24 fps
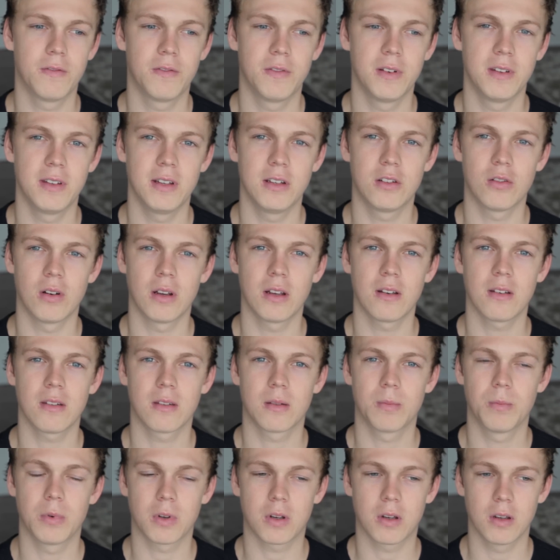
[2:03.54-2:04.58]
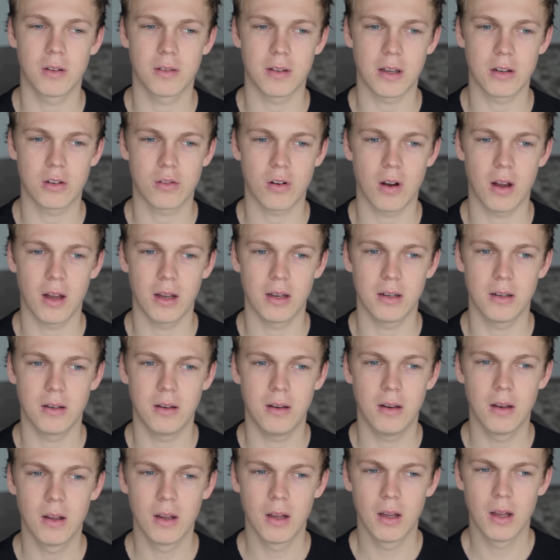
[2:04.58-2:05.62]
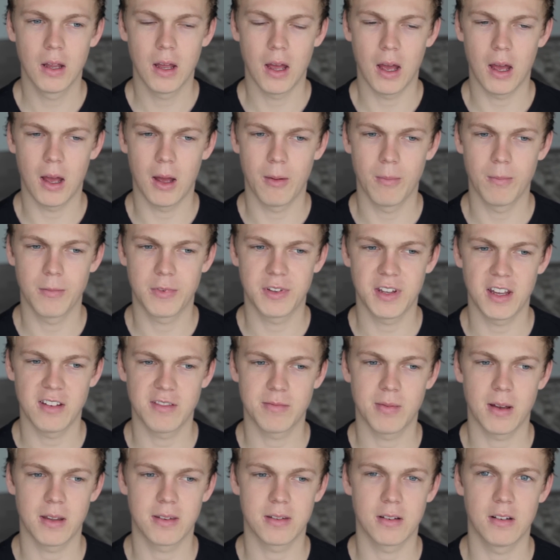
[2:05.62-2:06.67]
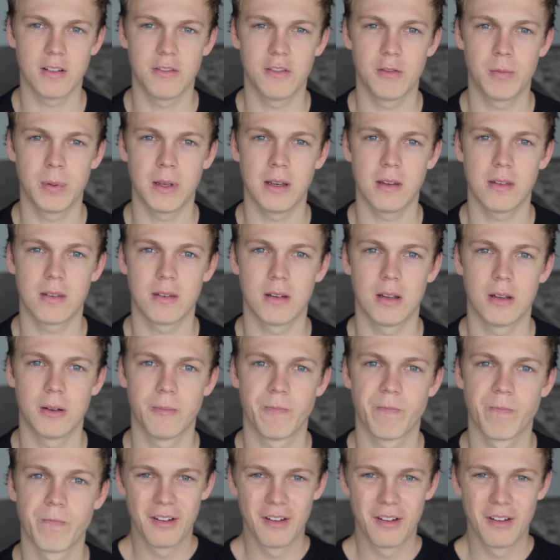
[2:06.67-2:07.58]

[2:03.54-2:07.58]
fizzy drinks because I try and um, save myself for pizza.